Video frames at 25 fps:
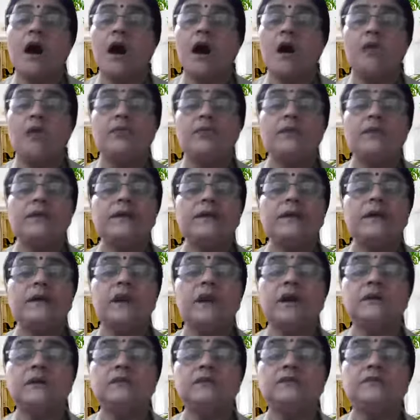How will the
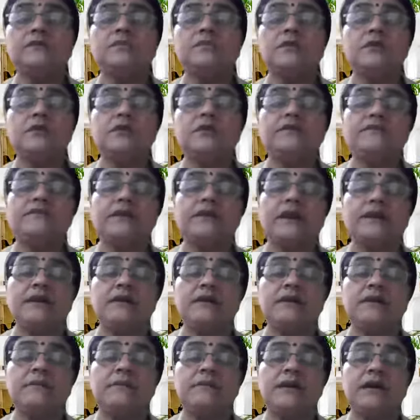lungs purify
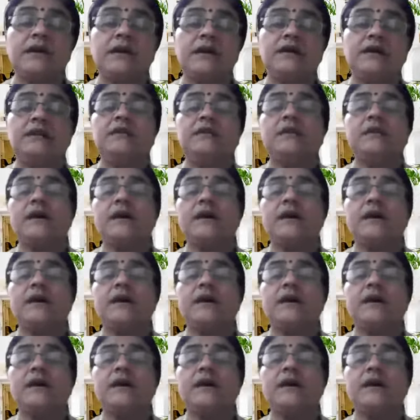the blood?